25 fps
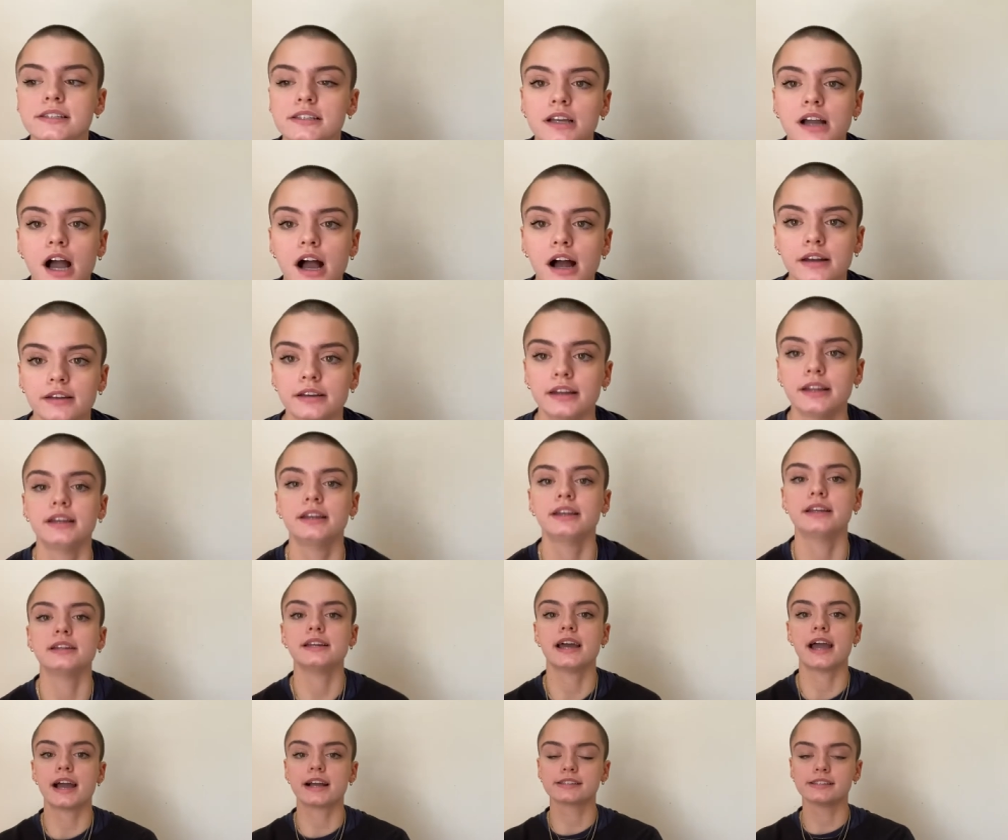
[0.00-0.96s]
gotten in
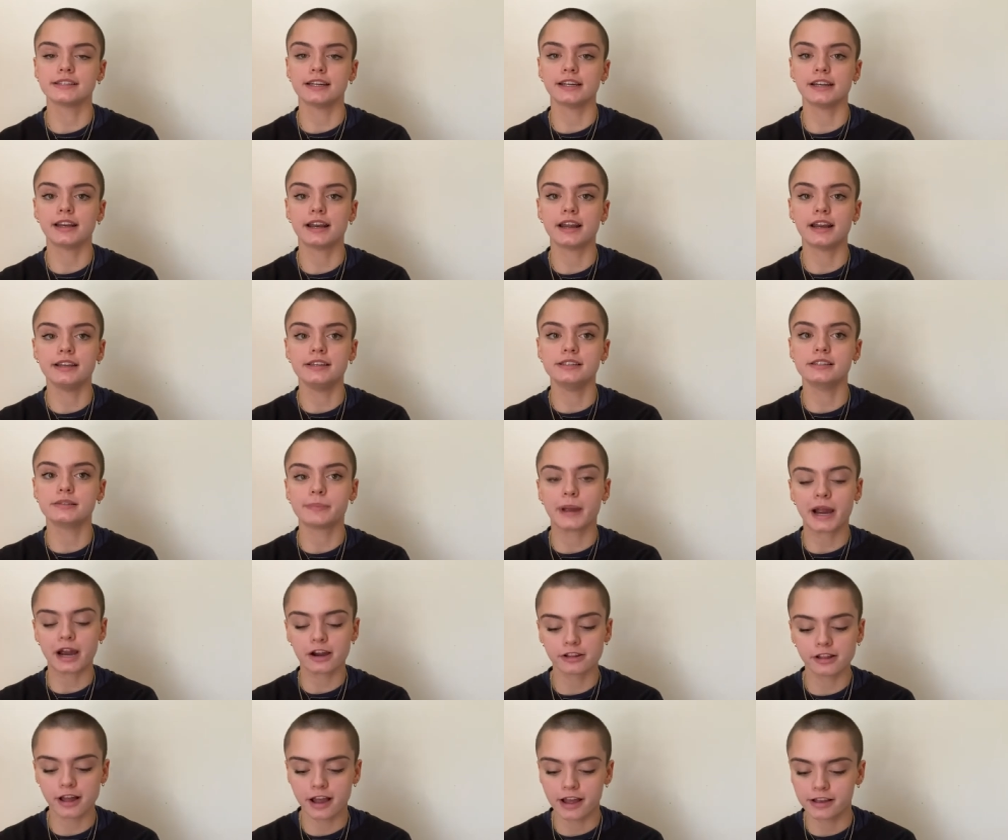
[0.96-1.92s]
an accident and he's
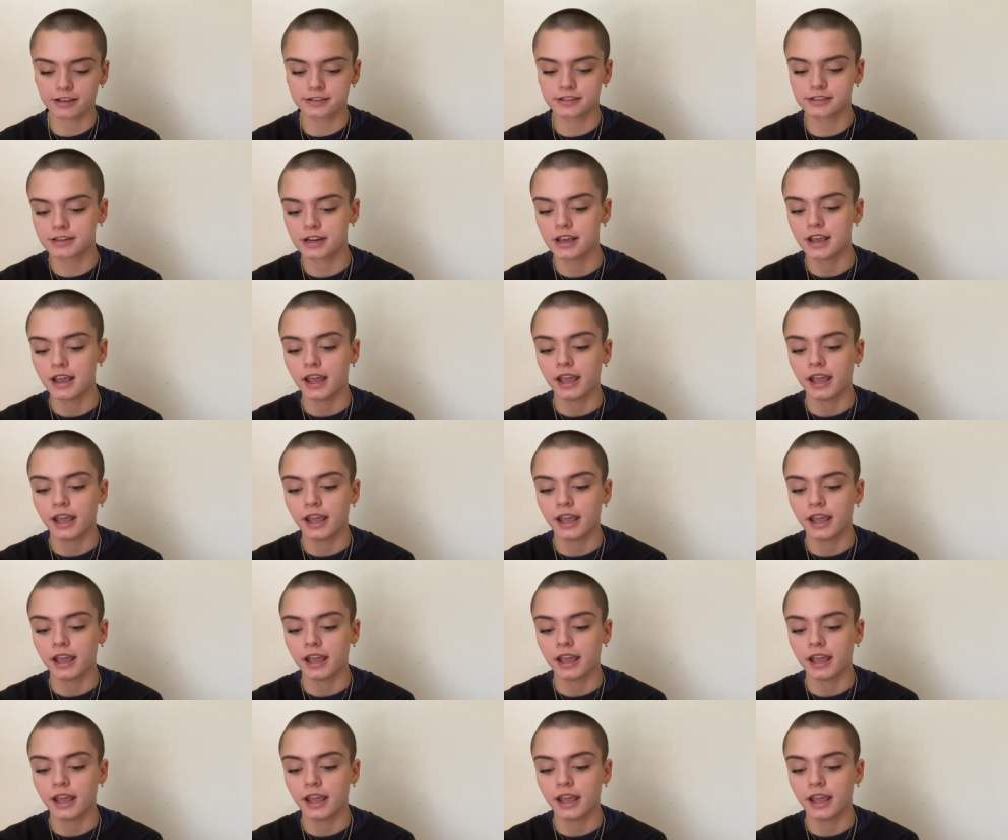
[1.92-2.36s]
paralyzed.